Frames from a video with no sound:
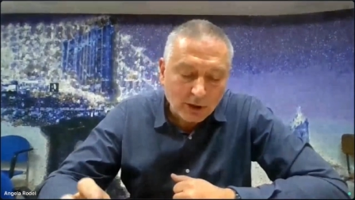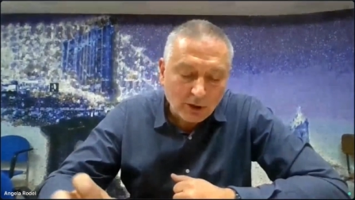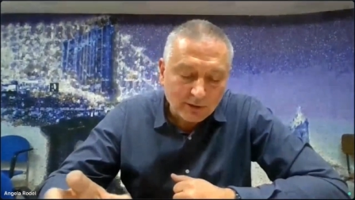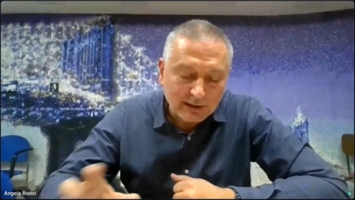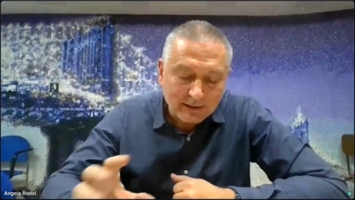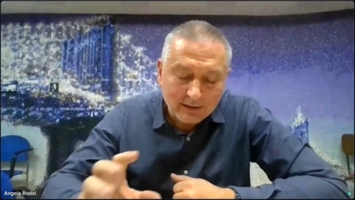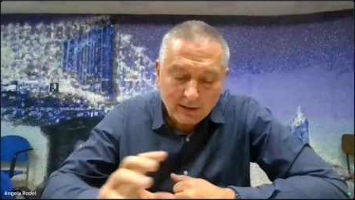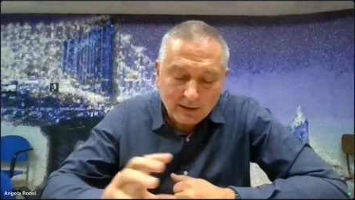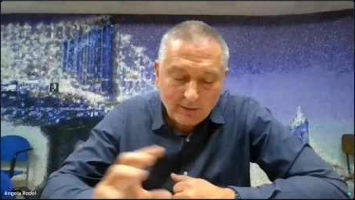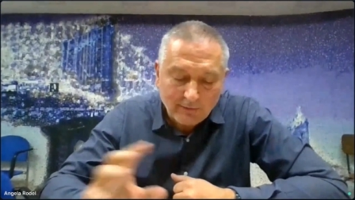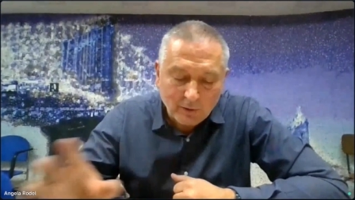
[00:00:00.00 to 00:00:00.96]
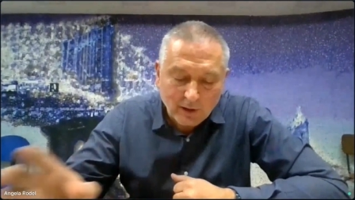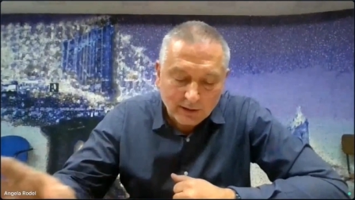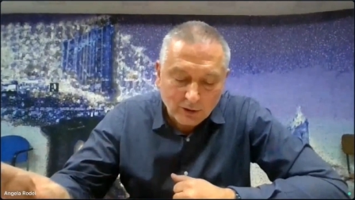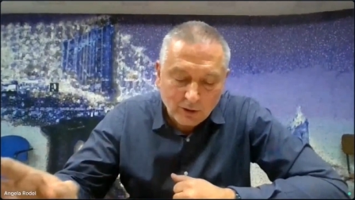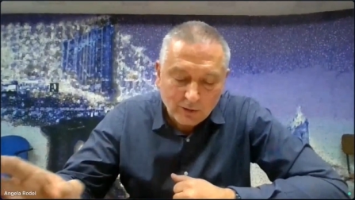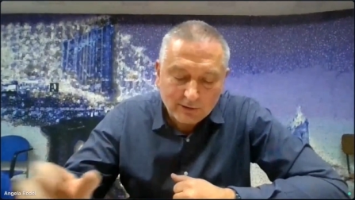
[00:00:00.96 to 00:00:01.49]
because I think
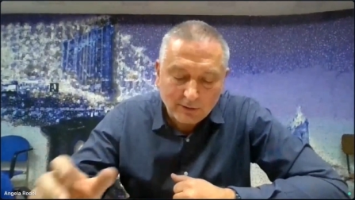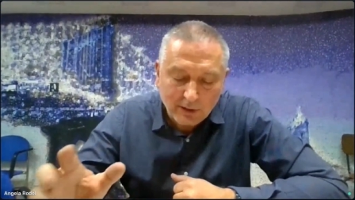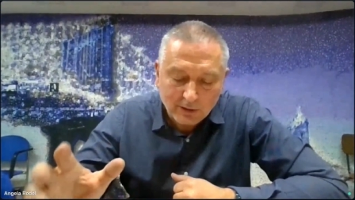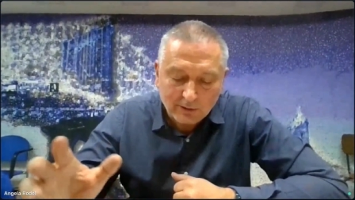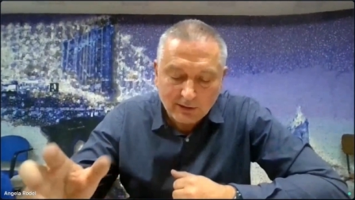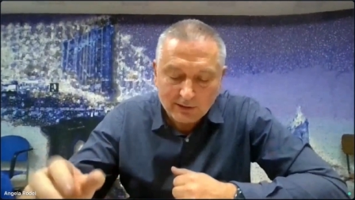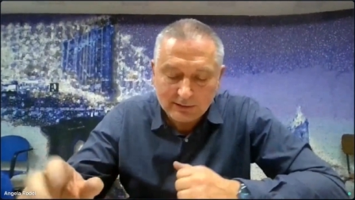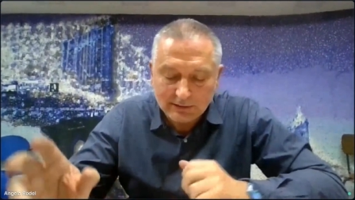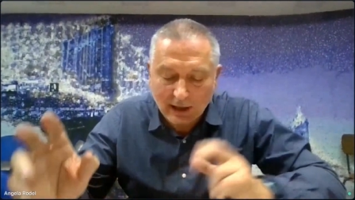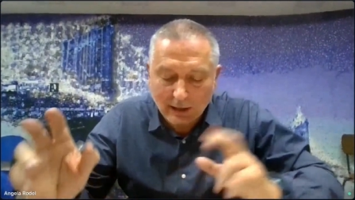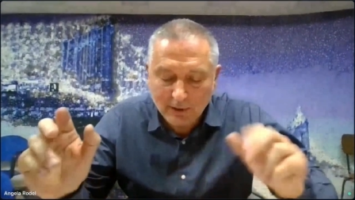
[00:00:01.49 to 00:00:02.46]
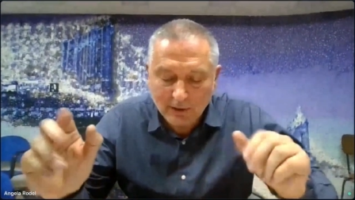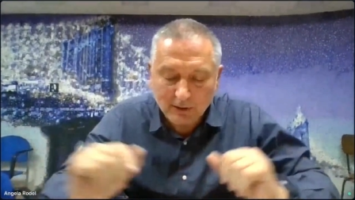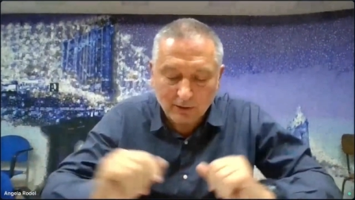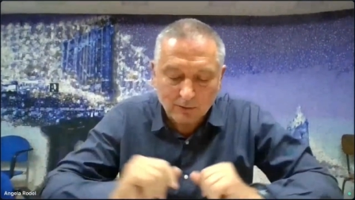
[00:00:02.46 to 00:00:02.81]
everyone knows about this stepping